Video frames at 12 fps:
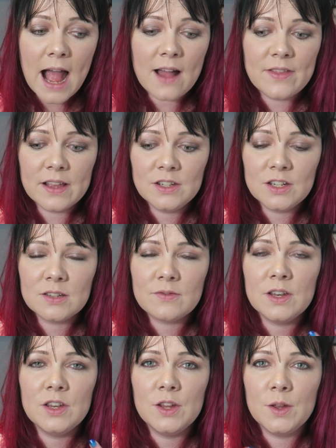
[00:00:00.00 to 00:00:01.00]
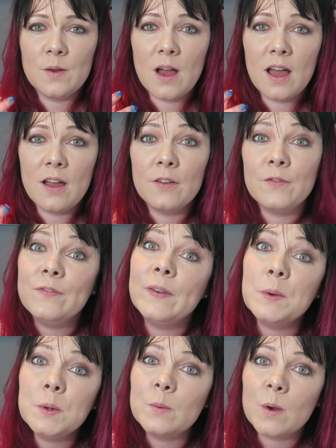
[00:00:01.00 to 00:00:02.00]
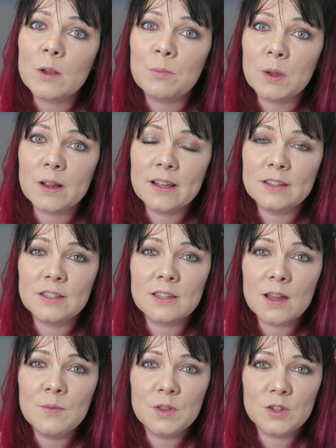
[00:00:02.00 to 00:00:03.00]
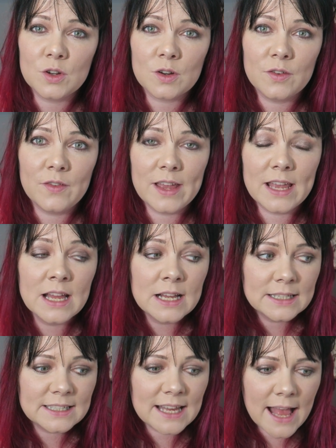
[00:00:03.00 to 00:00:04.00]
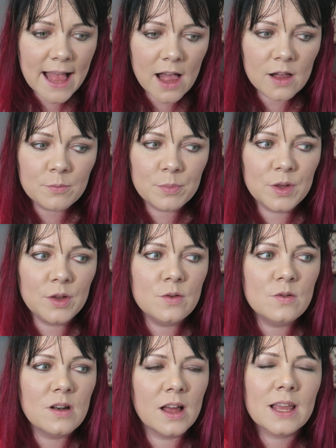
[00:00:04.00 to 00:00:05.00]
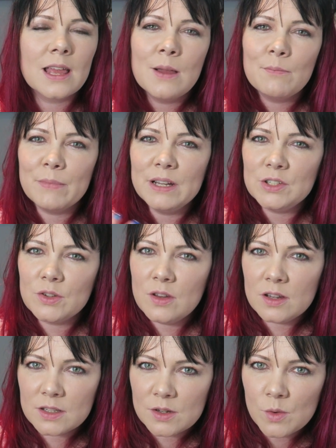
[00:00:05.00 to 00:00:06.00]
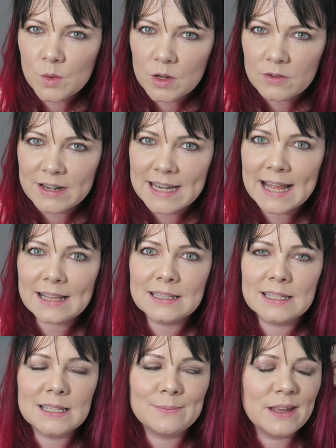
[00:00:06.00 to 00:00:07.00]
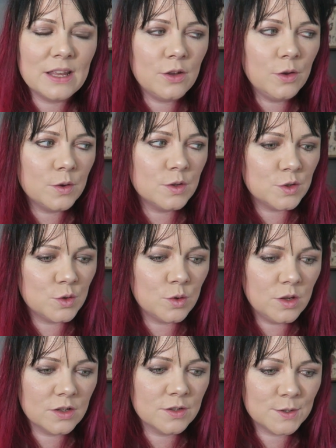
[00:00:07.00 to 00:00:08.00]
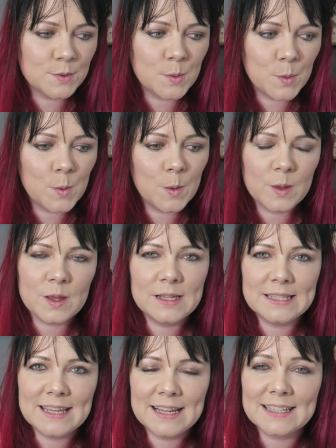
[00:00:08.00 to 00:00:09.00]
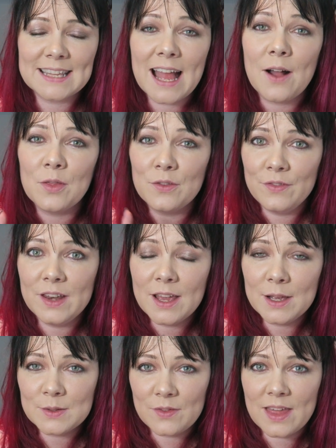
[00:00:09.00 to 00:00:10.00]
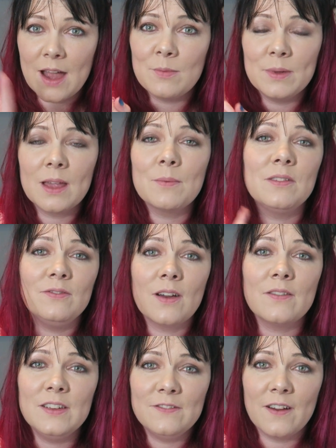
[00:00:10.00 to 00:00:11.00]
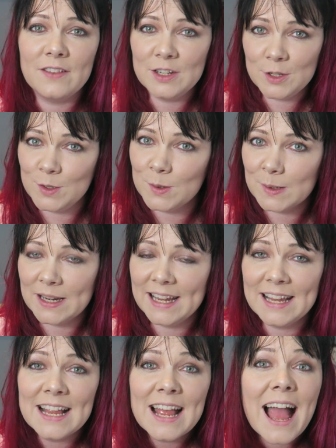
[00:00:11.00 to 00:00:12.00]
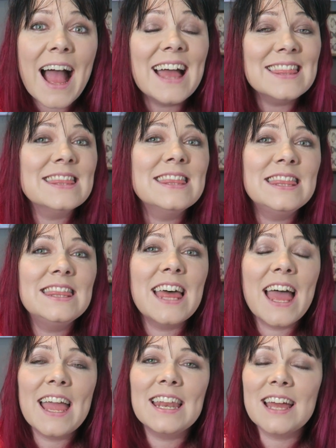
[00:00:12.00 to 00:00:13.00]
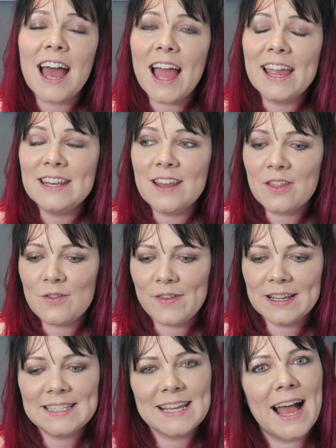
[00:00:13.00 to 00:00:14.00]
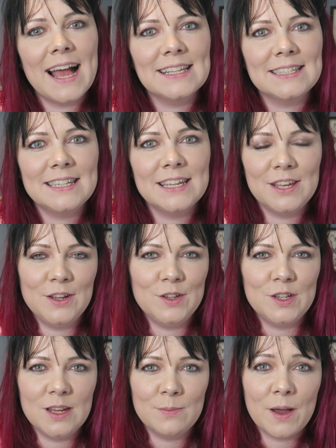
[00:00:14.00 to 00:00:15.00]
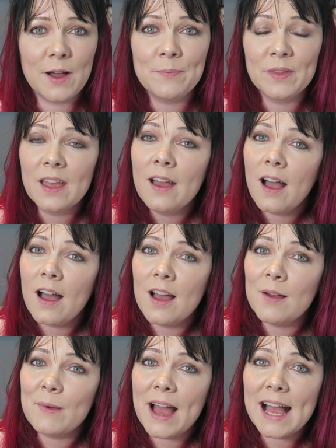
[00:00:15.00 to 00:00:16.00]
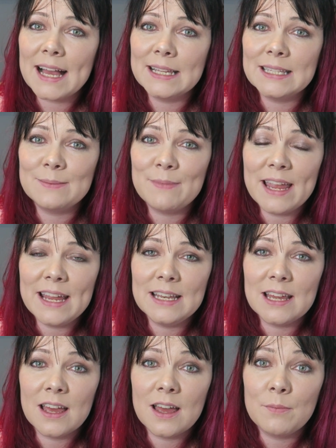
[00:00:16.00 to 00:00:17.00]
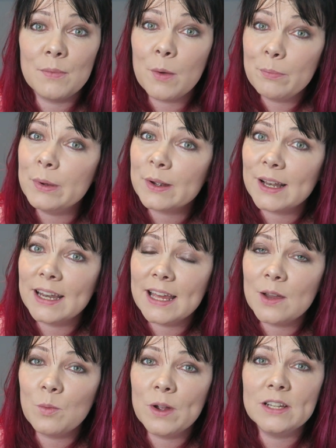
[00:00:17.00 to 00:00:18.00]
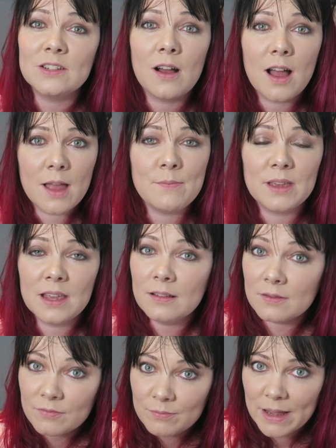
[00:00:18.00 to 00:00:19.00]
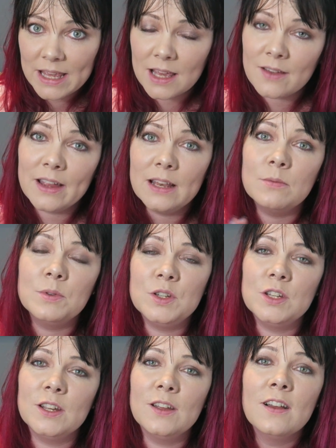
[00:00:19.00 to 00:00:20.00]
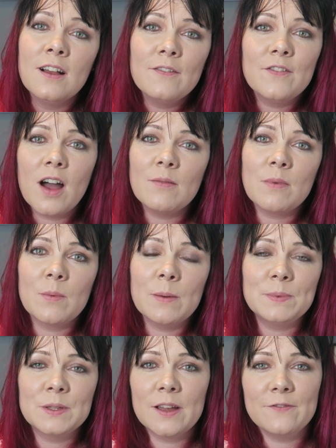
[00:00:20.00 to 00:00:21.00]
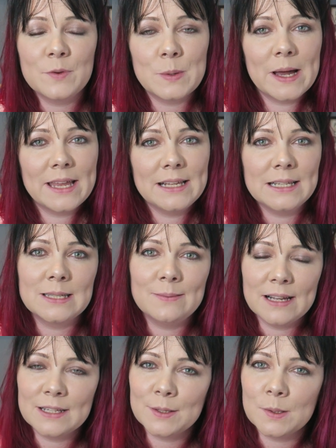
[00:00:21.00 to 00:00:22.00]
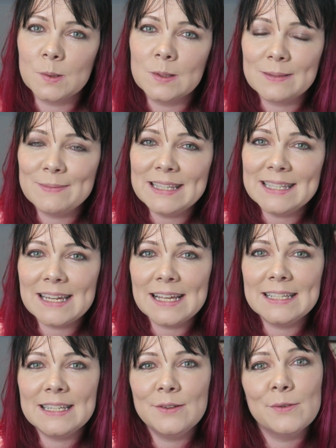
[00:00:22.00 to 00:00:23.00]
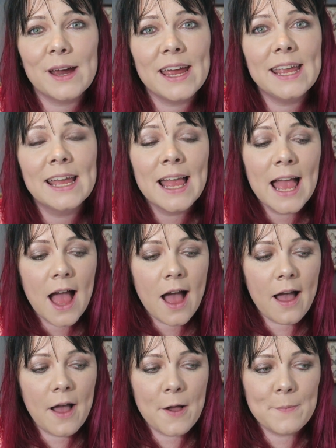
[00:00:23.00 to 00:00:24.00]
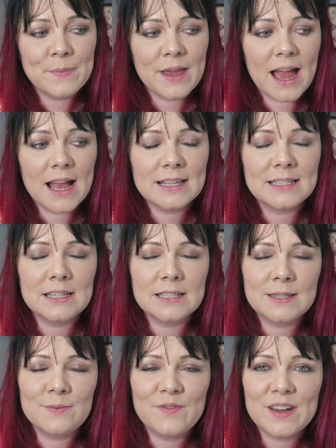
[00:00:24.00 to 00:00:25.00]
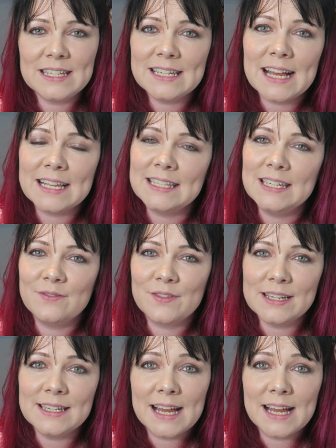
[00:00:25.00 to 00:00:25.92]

and then she's written you a fieldwork booklet to go with geography to help you like make sure you can do all your analysis, make sure you can sort all of those things out. The videos for that will be coming very shortly. And then another fantastic YouTuber has made a booklet which I am making available to you via my website for adding spectacles. Miss Stacey Reay has done some fantastic